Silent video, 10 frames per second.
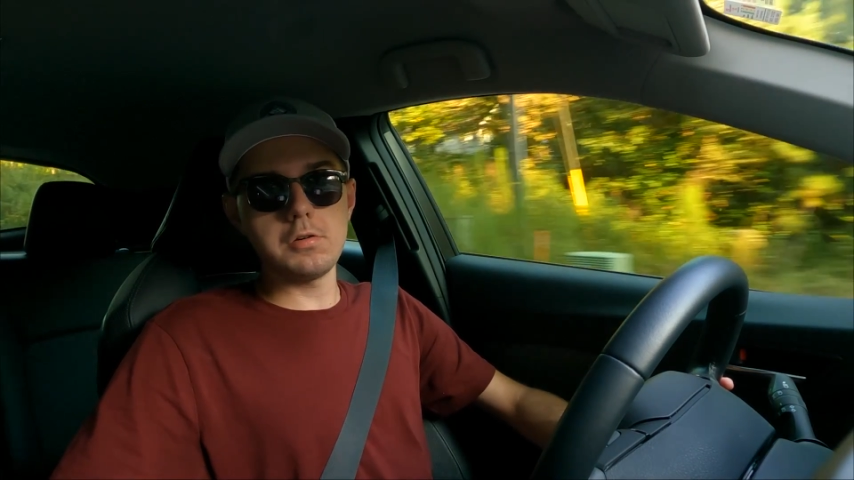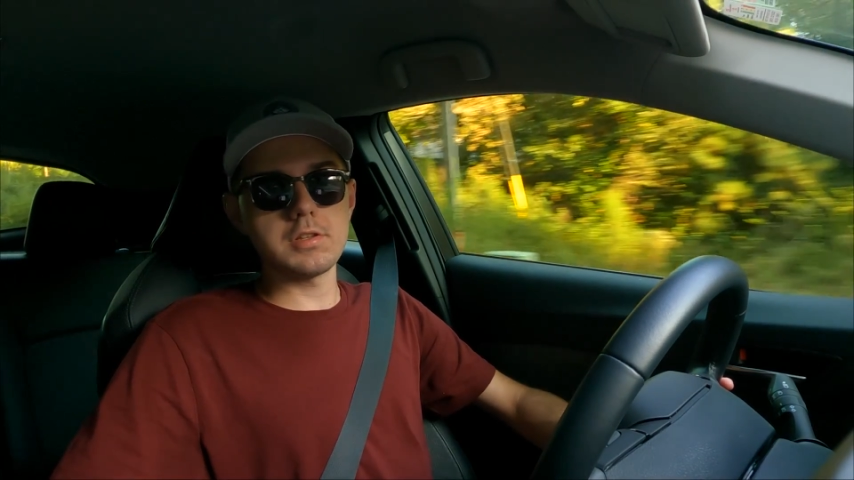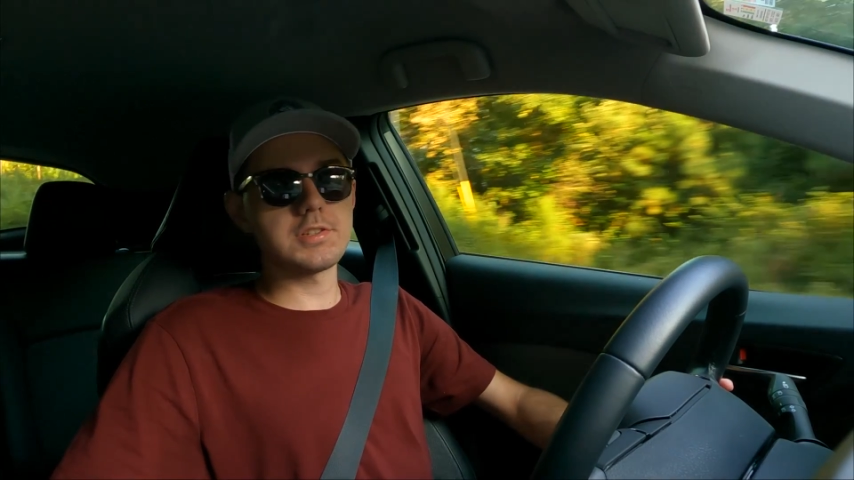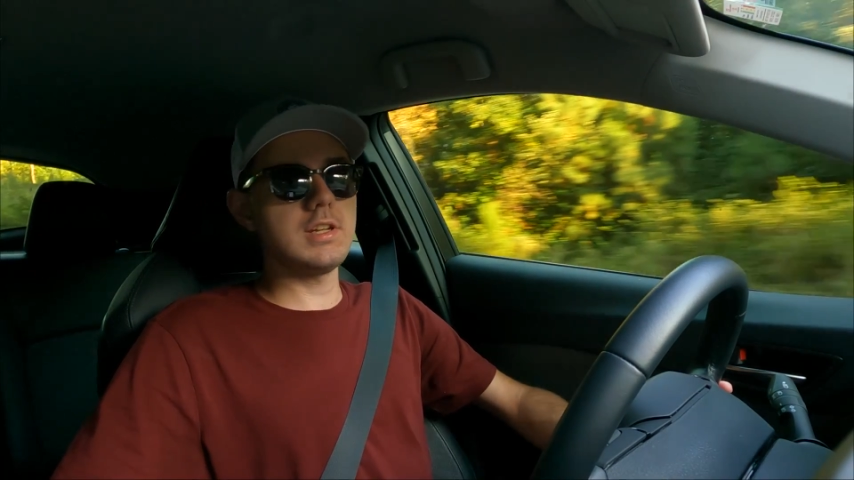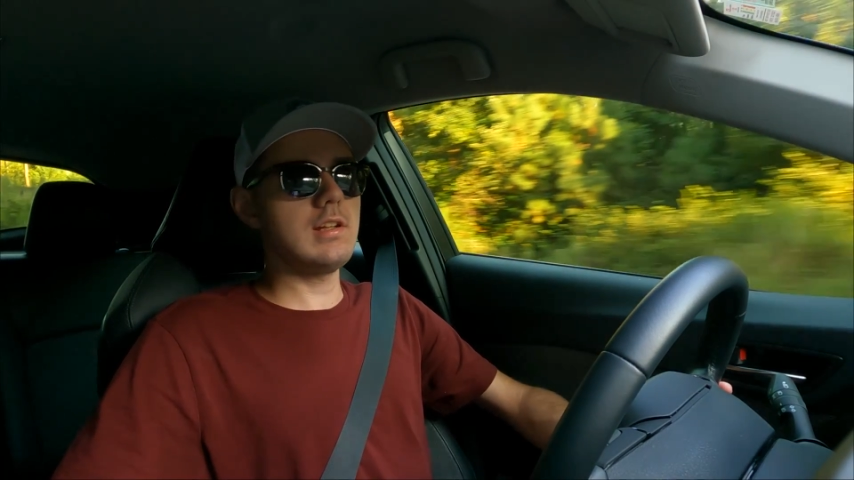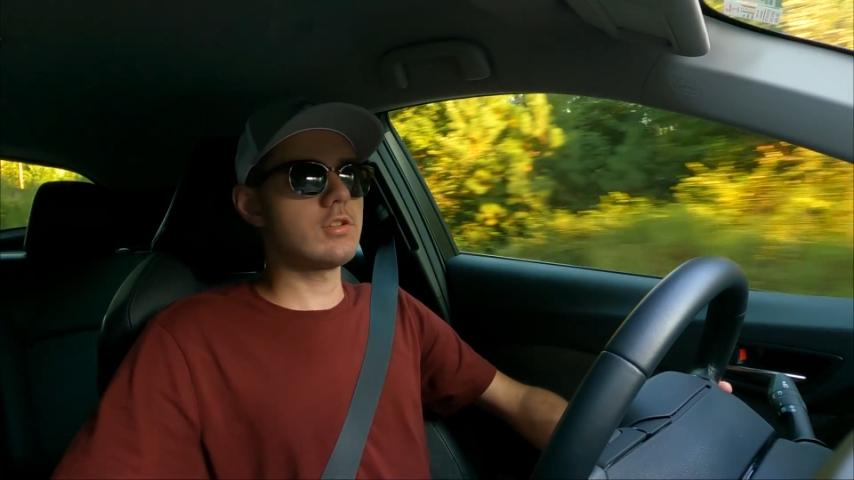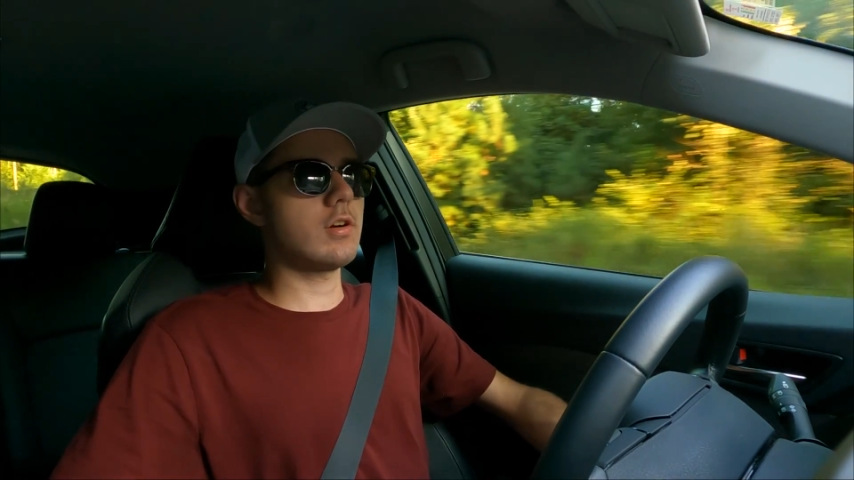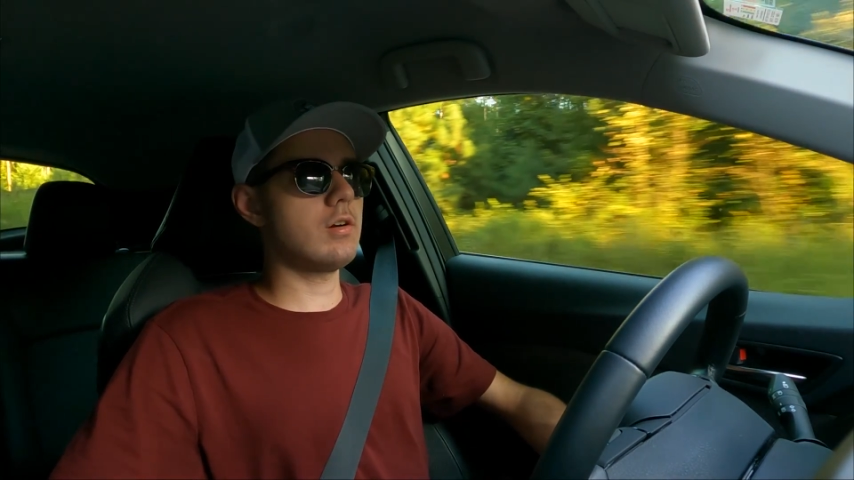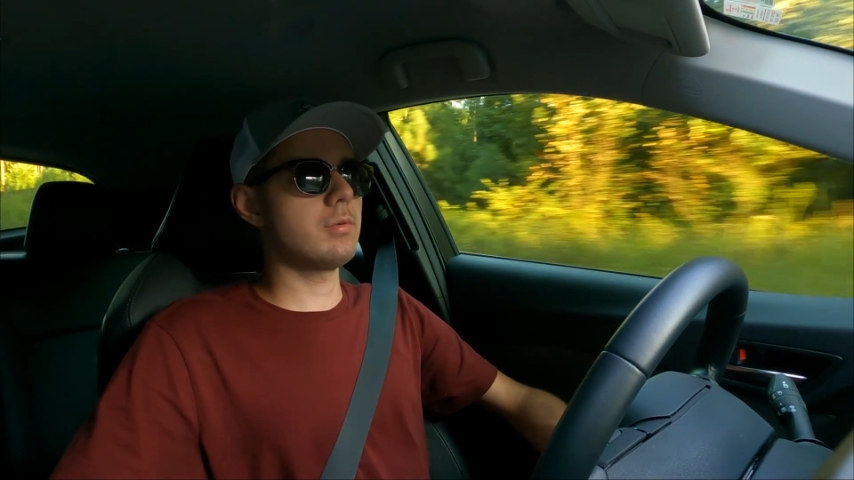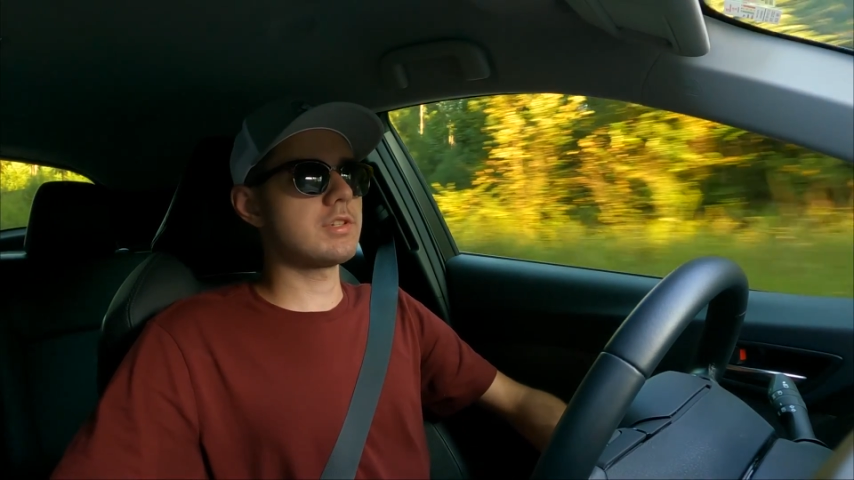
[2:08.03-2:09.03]
The
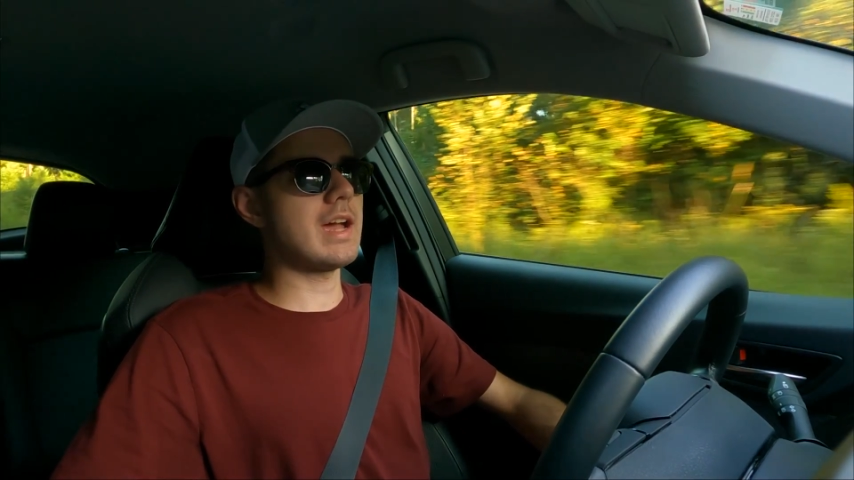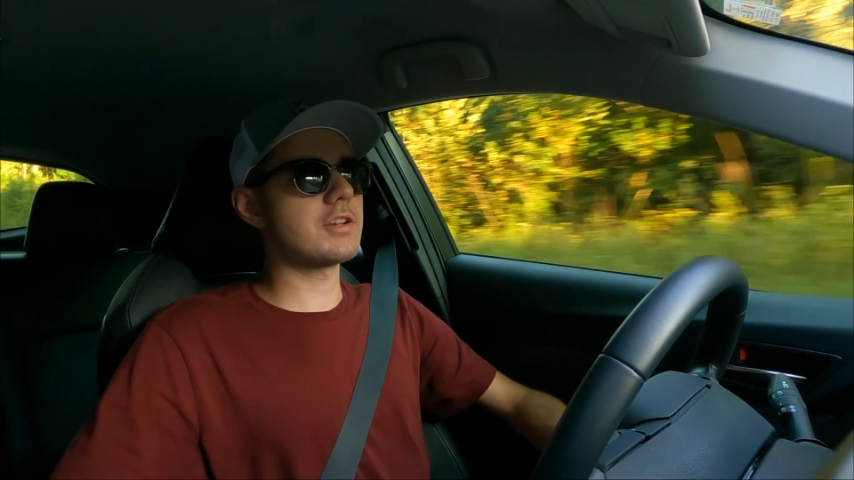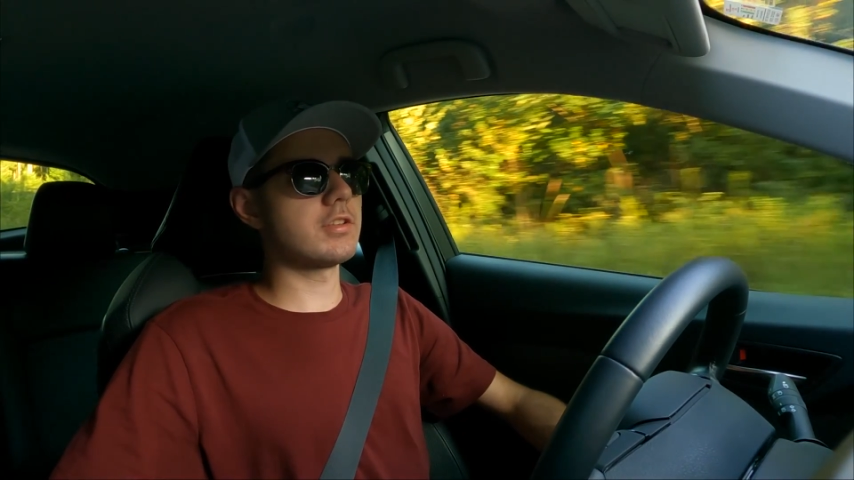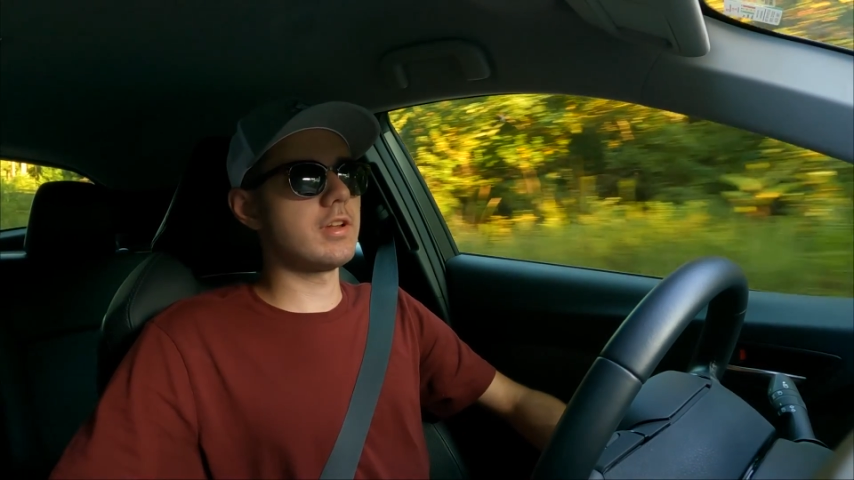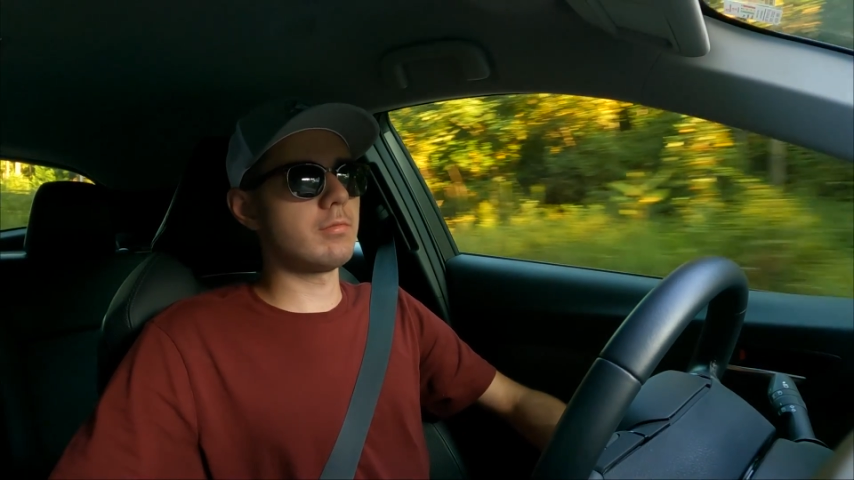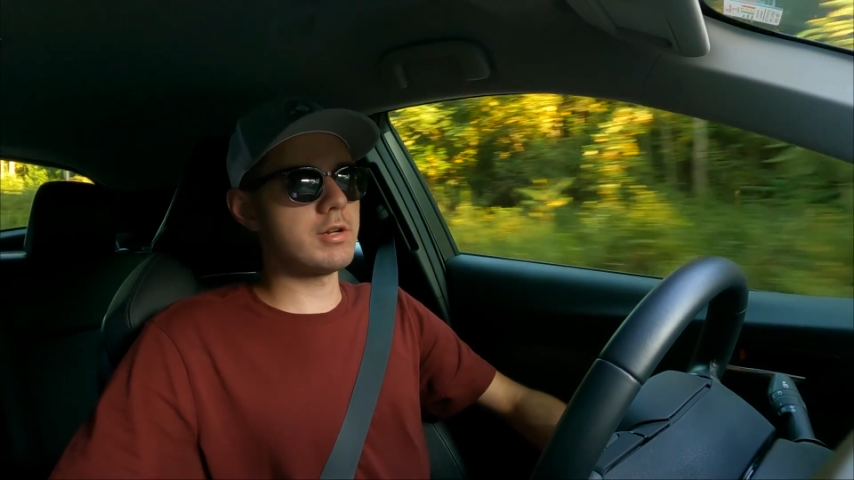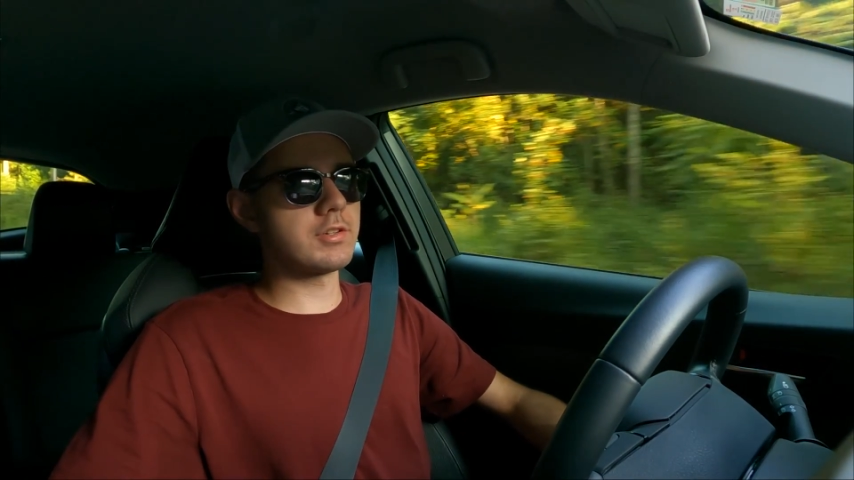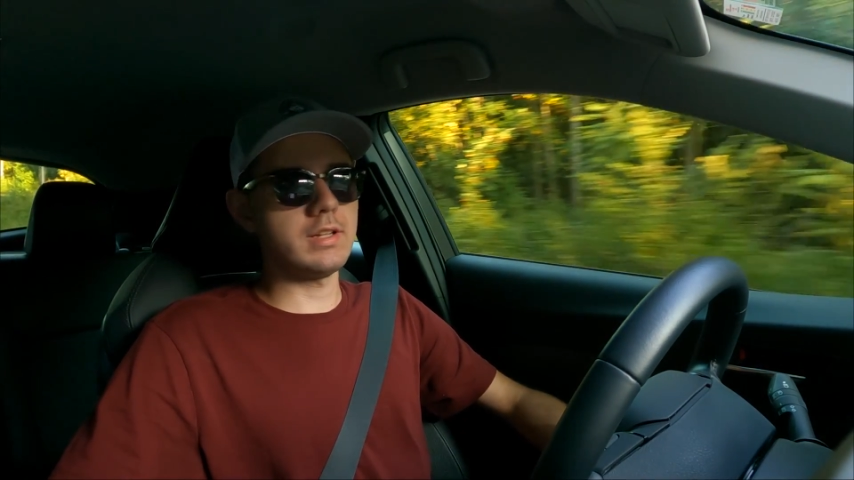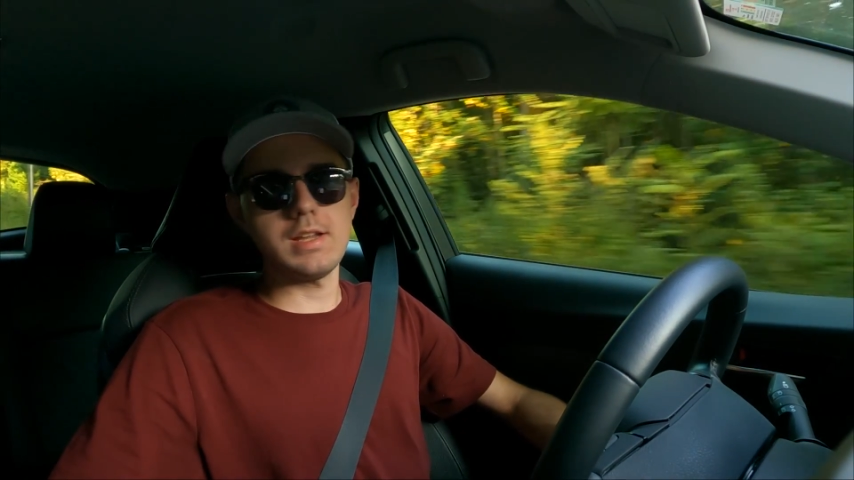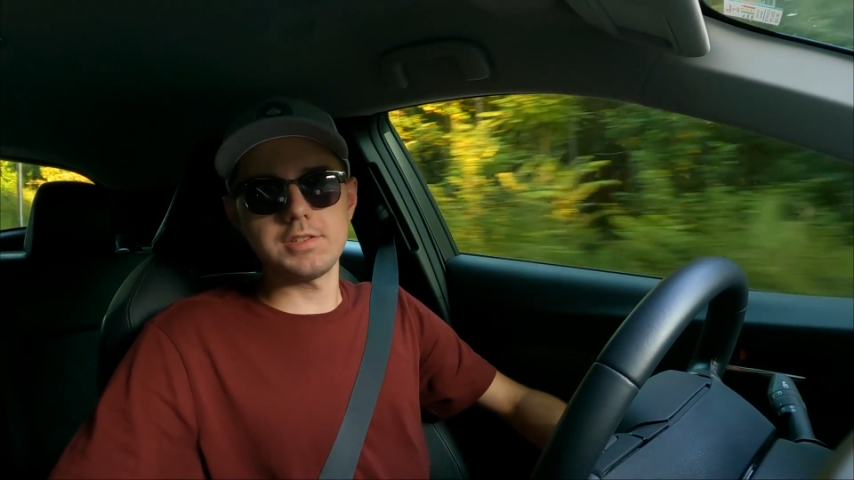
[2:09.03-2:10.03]
CHR was actually originally